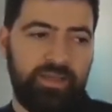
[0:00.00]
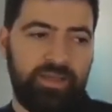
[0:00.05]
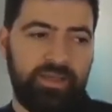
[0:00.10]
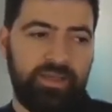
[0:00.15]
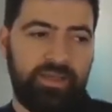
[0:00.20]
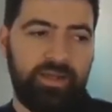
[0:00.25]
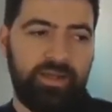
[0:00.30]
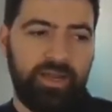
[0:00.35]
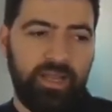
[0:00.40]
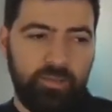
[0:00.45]

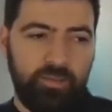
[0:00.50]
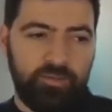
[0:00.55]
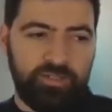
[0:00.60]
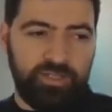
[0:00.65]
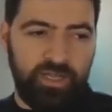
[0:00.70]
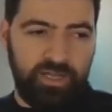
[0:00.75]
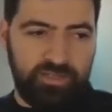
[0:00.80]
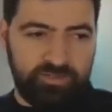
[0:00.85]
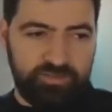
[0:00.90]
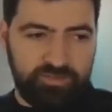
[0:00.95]
enable
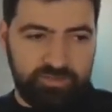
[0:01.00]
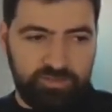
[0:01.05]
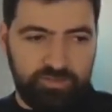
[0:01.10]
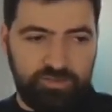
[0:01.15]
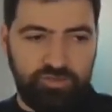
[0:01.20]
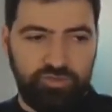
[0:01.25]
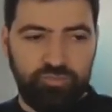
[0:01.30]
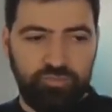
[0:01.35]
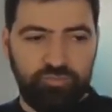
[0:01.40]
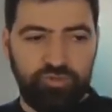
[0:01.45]
us
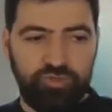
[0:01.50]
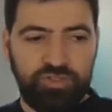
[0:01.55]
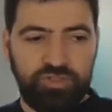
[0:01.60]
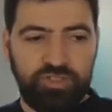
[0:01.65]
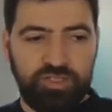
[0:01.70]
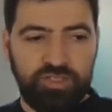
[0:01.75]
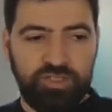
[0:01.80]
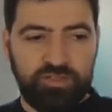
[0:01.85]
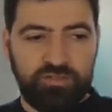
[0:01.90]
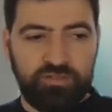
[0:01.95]
to
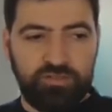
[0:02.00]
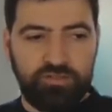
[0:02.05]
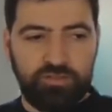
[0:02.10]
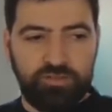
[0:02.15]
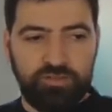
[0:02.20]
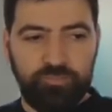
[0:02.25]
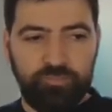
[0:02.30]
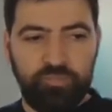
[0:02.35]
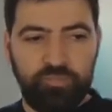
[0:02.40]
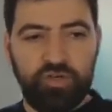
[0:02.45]
predict
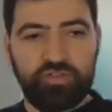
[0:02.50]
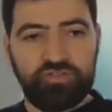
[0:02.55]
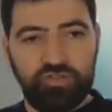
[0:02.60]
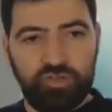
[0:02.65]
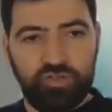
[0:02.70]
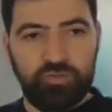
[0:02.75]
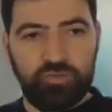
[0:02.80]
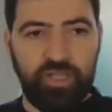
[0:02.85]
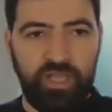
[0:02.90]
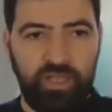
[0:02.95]
the
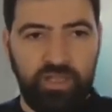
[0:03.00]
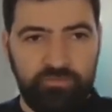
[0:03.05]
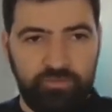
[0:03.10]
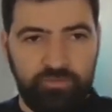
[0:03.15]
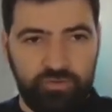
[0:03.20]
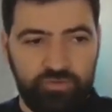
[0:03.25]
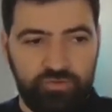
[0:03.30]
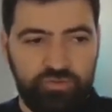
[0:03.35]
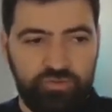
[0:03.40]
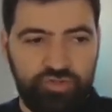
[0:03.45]
policyholder
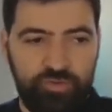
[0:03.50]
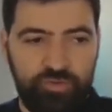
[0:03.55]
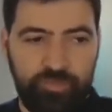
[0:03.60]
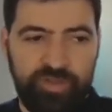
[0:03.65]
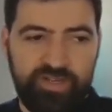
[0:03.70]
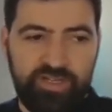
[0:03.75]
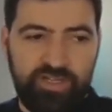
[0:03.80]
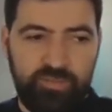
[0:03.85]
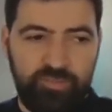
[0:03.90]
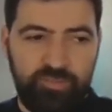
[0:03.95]
behavior
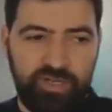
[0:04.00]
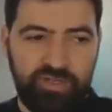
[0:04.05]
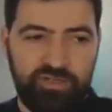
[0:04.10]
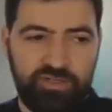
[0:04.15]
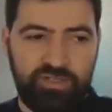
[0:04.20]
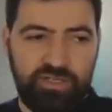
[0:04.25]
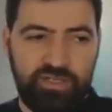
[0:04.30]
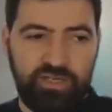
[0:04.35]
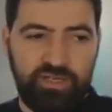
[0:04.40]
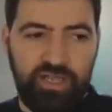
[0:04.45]
dramatically
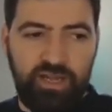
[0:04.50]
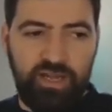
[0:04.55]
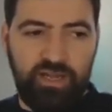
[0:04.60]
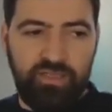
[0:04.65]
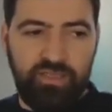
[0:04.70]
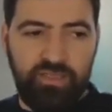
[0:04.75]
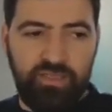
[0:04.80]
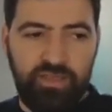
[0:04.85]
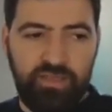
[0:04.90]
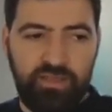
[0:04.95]
better than
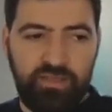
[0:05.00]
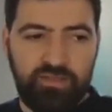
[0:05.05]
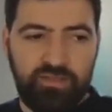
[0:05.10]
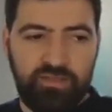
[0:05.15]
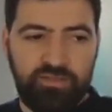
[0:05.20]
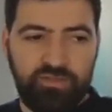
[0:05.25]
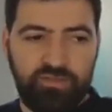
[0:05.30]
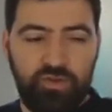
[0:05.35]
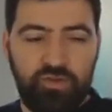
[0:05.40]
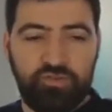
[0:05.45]

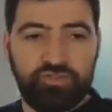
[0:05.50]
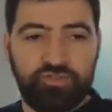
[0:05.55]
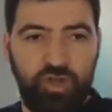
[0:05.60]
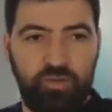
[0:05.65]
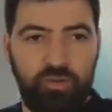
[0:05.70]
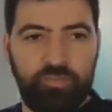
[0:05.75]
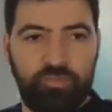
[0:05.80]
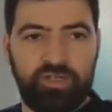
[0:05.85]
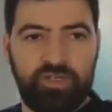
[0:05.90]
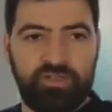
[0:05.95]
anything those
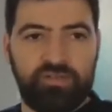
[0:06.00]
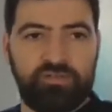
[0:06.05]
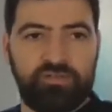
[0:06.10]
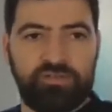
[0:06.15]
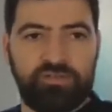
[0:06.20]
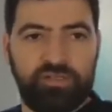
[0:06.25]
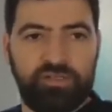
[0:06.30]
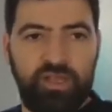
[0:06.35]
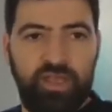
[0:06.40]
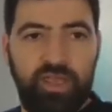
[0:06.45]

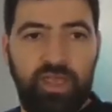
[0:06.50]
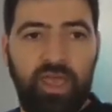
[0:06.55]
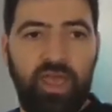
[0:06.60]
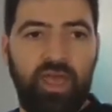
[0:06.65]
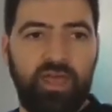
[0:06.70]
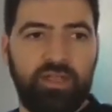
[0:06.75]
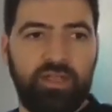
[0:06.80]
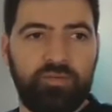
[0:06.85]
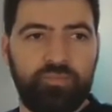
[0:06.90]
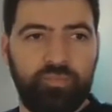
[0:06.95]
companies
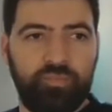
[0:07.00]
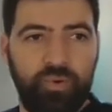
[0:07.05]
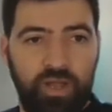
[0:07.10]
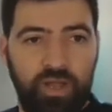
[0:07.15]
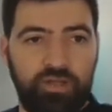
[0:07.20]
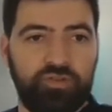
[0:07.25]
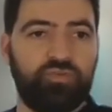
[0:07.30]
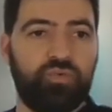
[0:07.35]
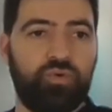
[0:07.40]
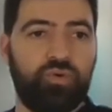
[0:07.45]
had
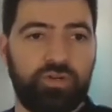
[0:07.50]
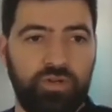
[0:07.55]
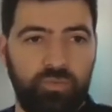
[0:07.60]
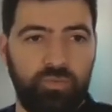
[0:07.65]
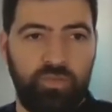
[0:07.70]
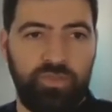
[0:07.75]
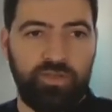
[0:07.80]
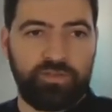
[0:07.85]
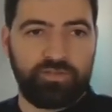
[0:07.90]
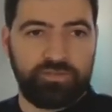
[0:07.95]
prior to working
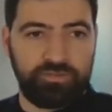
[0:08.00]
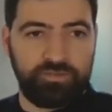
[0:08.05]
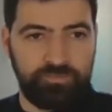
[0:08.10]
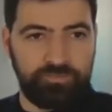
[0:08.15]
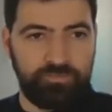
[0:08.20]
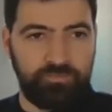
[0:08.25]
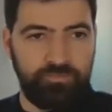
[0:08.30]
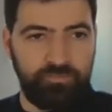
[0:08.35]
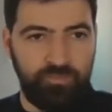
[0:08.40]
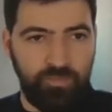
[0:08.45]
with us.
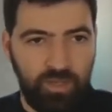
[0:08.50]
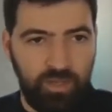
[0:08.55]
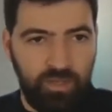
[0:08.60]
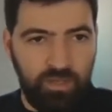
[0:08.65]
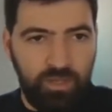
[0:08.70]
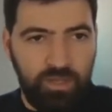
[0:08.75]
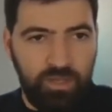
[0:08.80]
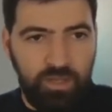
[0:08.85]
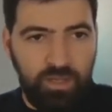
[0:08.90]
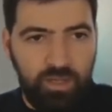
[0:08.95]

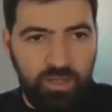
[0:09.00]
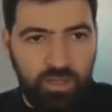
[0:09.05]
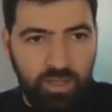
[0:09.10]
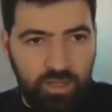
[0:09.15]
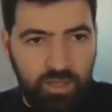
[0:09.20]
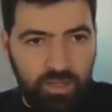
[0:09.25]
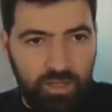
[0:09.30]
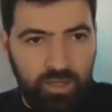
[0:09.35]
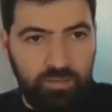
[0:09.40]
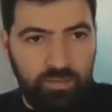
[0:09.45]

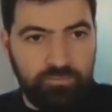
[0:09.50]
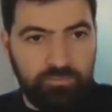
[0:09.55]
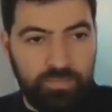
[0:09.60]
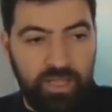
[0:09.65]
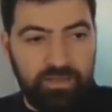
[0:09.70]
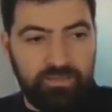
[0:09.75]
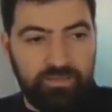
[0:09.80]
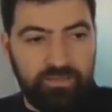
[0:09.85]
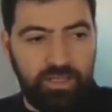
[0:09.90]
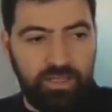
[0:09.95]

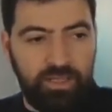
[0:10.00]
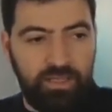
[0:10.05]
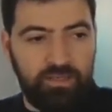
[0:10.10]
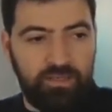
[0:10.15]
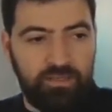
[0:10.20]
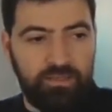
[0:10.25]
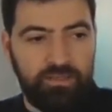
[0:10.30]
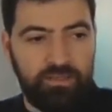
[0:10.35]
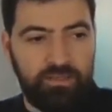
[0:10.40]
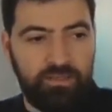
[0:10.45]
And then